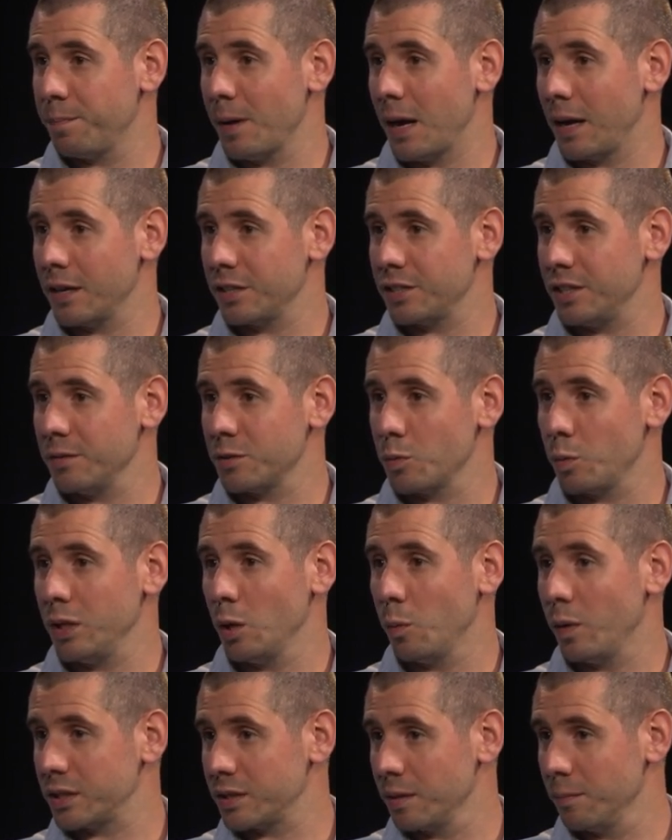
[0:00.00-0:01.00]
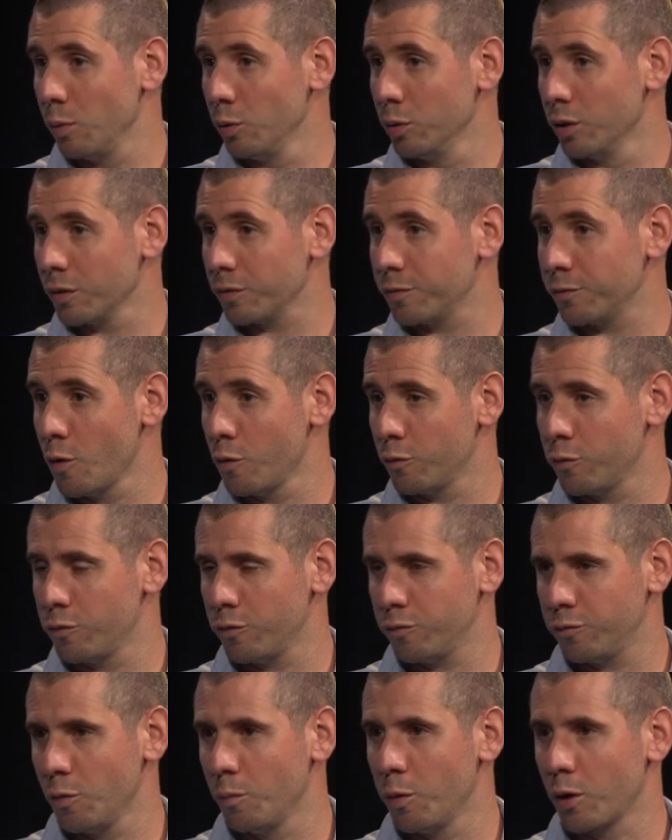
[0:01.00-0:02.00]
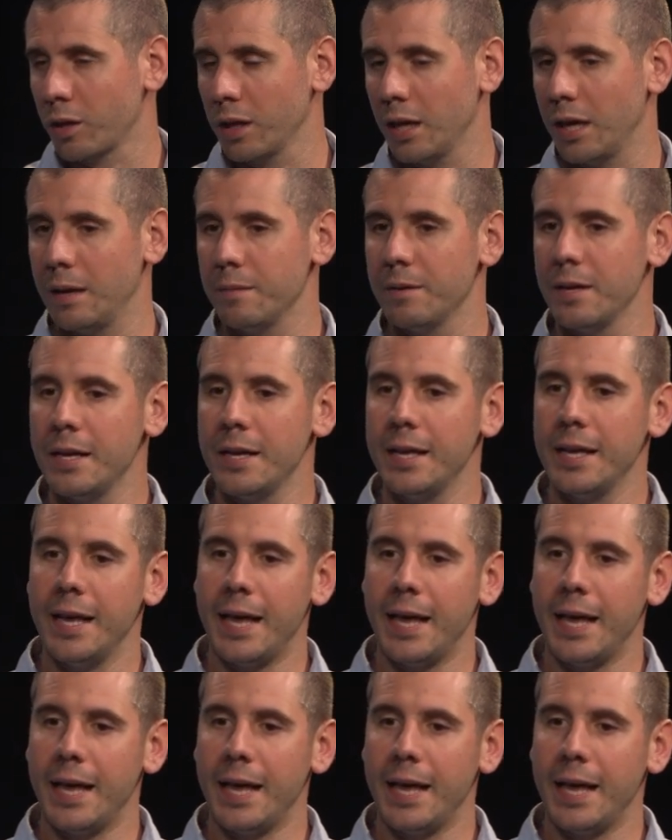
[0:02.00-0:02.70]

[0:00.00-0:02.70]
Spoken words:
partnerships with the Western Bulldogs Football Club